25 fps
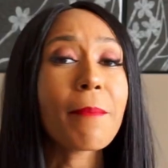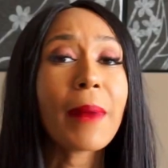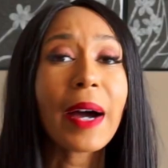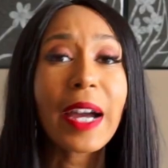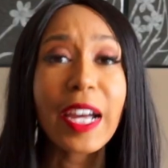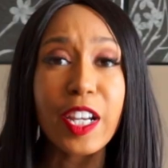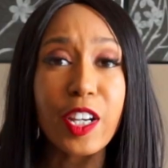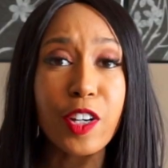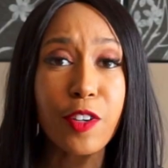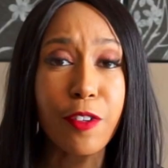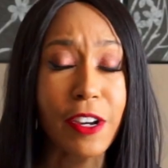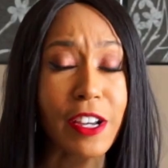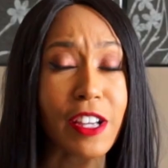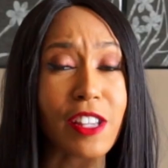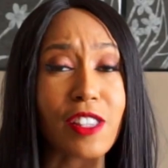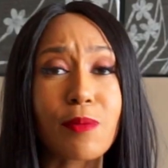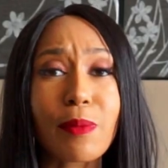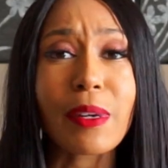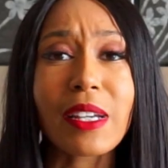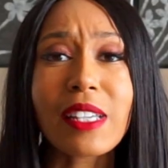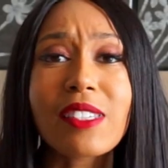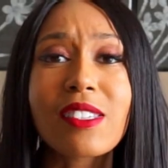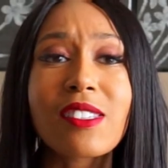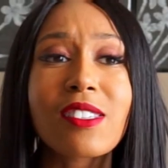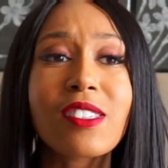migraines.
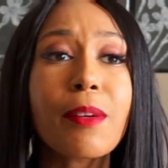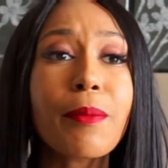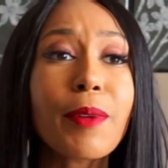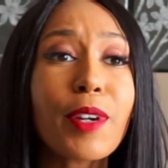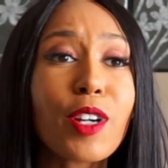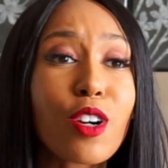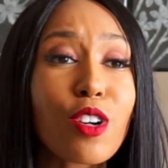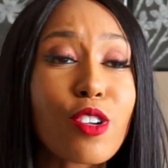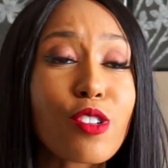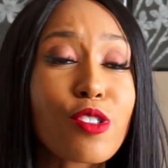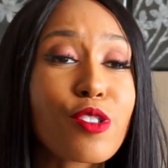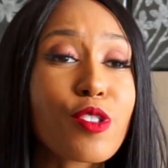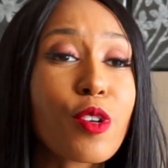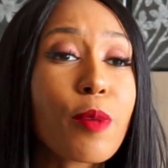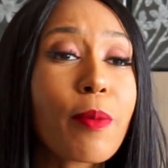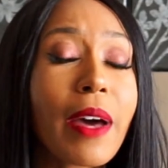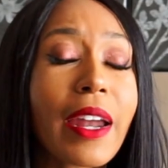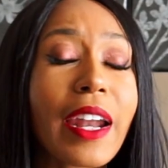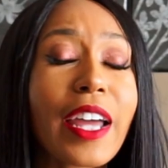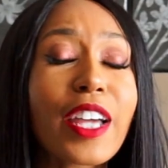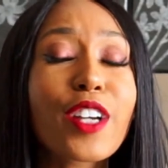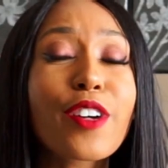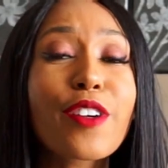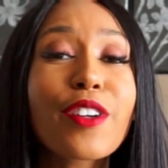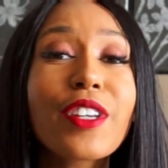My stomach hurt so bad
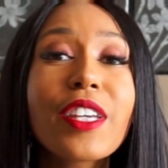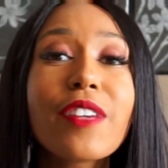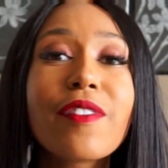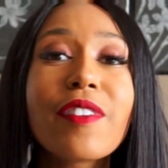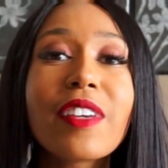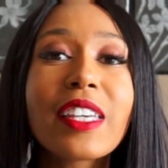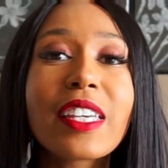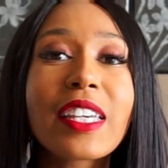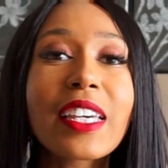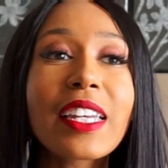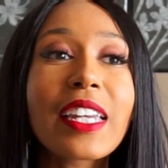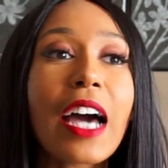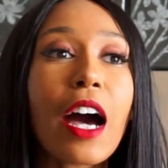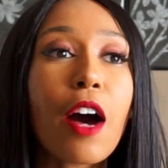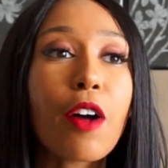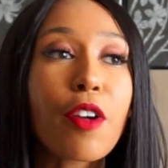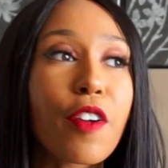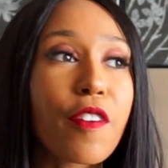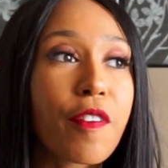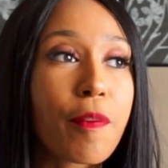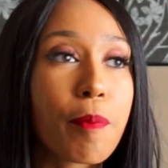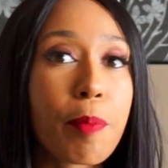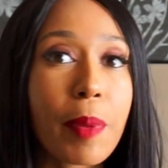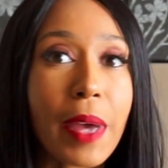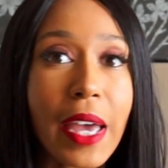I couldn't even get out
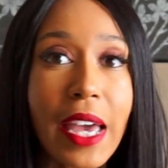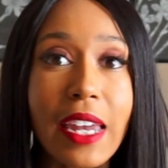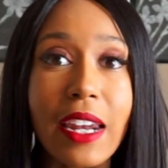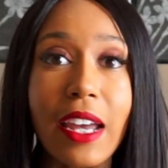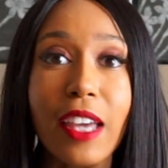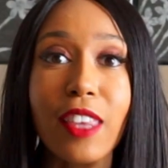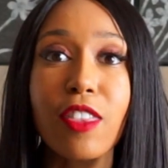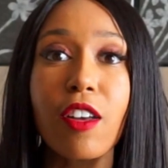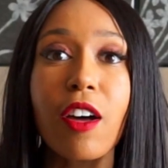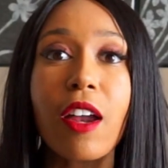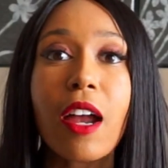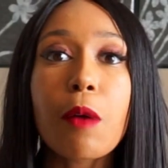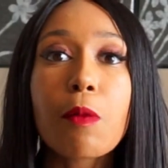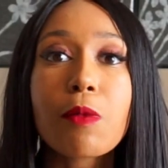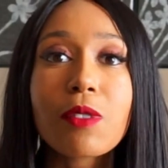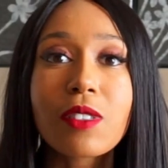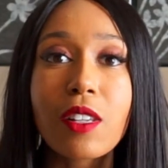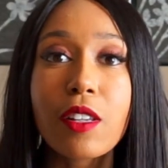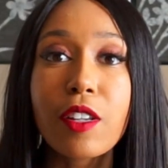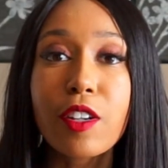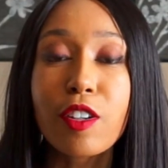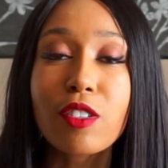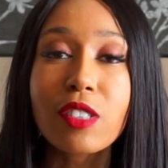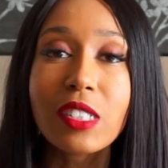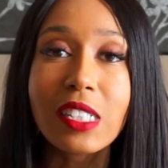of bed. I thought I was
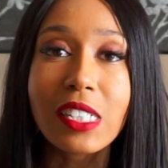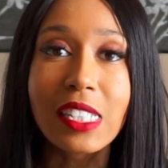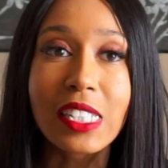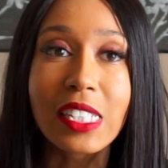literally